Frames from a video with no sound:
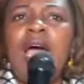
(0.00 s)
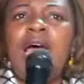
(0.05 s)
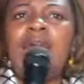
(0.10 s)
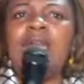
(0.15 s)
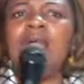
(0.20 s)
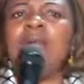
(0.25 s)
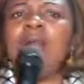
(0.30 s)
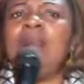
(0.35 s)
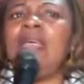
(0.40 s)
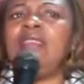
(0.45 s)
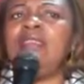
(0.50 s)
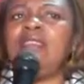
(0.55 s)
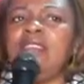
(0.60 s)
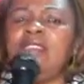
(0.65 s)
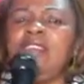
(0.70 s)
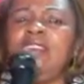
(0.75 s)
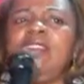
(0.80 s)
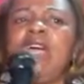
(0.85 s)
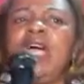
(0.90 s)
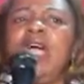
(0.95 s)
you had the
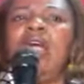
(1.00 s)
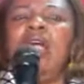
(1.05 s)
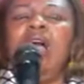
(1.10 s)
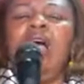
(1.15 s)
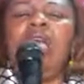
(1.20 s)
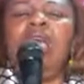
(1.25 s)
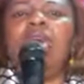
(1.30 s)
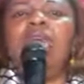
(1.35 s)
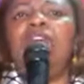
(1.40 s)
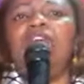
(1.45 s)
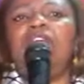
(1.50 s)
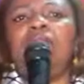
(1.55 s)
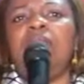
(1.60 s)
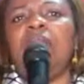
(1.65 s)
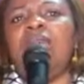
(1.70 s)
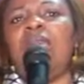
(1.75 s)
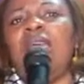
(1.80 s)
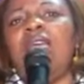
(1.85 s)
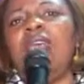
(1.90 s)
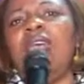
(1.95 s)
message that God gave
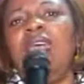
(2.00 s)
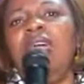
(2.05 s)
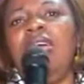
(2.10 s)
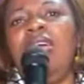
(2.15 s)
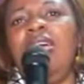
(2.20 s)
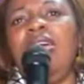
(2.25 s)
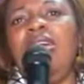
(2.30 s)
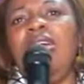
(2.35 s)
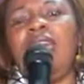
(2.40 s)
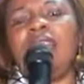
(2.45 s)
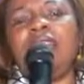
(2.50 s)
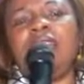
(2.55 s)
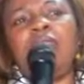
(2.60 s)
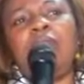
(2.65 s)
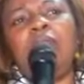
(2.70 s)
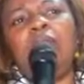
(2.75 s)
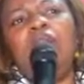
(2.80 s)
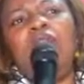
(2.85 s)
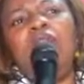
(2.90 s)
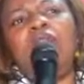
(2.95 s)
me.
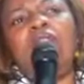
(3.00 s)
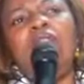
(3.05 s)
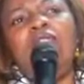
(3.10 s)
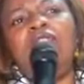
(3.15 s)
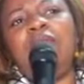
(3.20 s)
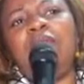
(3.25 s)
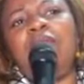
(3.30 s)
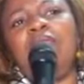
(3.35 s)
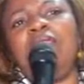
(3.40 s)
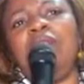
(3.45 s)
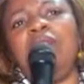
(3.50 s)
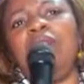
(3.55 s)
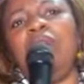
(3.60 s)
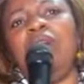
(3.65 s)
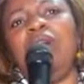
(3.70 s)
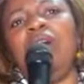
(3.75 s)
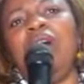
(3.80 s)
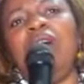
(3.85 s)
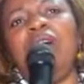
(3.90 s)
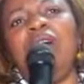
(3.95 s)
Except God gave me the
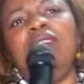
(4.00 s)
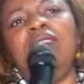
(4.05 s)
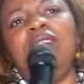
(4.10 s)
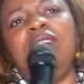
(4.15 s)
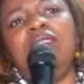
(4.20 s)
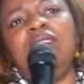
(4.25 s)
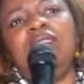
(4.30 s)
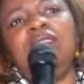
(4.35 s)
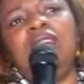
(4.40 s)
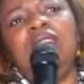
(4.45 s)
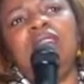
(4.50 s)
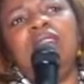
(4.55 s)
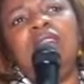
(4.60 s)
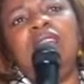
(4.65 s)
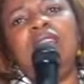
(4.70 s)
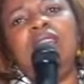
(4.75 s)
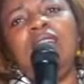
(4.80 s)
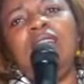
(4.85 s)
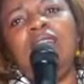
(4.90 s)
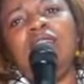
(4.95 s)
words
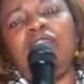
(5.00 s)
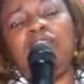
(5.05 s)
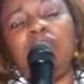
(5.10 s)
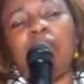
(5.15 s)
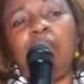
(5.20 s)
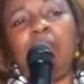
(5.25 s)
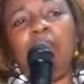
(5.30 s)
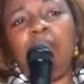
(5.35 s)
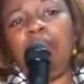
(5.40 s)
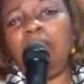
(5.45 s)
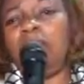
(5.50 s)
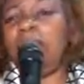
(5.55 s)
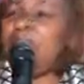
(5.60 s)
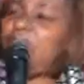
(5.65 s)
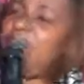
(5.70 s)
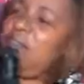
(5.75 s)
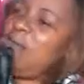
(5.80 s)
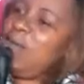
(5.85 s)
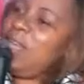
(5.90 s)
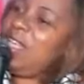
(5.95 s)
from
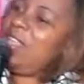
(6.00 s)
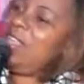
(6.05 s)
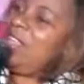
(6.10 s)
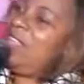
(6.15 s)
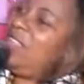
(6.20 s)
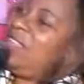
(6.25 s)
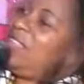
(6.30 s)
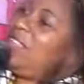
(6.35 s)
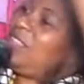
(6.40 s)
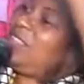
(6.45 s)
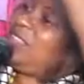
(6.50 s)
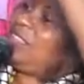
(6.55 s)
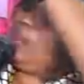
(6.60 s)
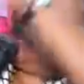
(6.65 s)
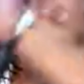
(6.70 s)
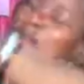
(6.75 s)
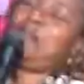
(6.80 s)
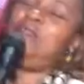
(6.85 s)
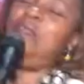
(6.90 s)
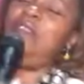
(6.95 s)

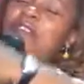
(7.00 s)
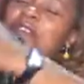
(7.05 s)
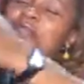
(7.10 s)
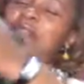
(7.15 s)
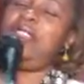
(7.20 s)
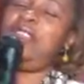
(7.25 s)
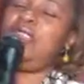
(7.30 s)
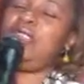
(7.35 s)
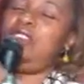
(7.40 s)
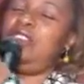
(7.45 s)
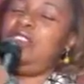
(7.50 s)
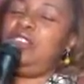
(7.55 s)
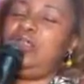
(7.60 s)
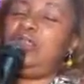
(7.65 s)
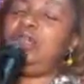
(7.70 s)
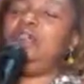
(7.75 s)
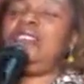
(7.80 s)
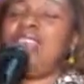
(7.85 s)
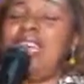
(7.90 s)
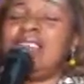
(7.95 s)
the, the, the
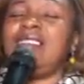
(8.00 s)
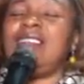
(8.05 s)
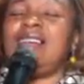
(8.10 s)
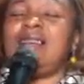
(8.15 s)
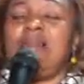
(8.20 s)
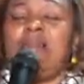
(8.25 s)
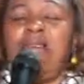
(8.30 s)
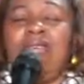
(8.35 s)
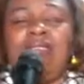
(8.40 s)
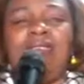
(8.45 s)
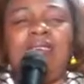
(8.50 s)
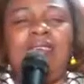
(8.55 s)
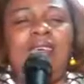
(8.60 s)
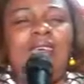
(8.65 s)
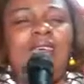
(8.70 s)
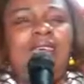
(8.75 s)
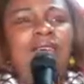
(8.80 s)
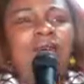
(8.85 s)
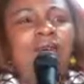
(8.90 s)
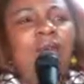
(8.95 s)
New Testament
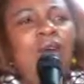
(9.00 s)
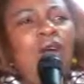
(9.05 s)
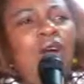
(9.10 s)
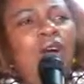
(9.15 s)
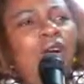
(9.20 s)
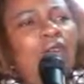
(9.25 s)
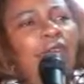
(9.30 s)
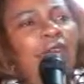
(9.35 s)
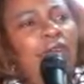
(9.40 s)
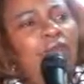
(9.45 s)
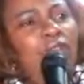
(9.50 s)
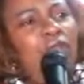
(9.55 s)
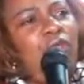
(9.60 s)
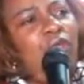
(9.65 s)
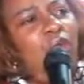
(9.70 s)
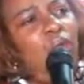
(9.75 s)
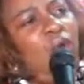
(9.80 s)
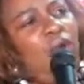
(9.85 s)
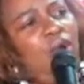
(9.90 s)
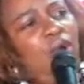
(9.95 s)
God gave
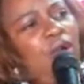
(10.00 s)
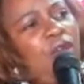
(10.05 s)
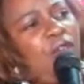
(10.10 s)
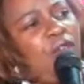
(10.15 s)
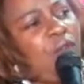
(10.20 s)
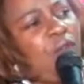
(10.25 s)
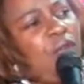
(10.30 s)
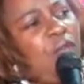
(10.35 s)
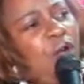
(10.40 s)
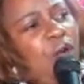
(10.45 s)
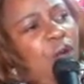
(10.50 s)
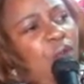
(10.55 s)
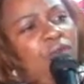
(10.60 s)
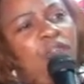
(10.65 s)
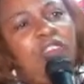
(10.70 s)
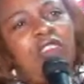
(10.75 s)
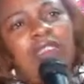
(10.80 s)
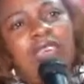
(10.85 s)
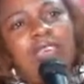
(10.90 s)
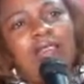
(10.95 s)
you the word from the
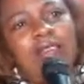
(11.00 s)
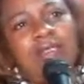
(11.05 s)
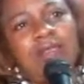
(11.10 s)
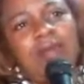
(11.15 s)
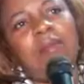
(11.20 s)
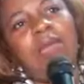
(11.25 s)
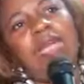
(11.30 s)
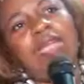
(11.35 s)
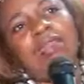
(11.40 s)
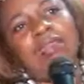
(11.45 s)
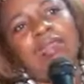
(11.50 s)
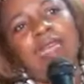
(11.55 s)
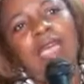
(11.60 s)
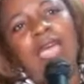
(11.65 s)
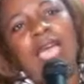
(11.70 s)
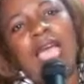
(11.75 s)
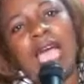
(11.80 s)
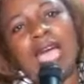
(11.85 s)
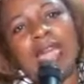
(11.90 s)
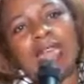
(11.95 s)
Old Testament
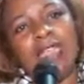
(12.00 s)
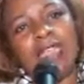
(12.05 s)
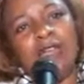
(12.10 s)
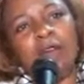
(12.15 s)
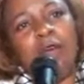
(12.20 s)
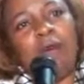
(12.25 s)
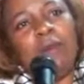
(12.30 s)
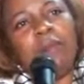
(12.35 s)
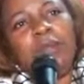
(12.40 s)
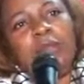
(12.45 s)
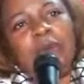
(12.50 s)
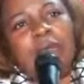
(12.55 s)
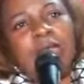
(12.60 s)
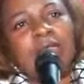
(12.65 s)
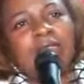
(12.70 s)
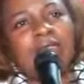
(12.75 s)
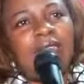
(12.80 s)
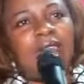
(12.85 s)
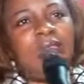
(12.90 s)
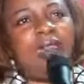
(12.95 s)
and He
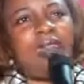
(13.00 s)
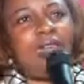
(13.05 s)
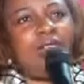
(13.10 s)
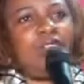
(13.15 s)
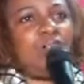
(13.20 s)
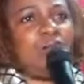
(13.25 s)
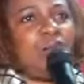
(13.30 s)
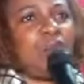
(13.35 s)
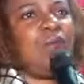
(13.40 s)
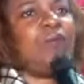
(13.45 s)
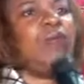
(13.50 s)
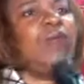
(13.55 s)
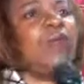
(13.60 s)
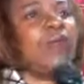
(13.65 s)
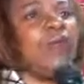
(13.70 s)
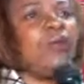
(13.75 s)
complemented the two.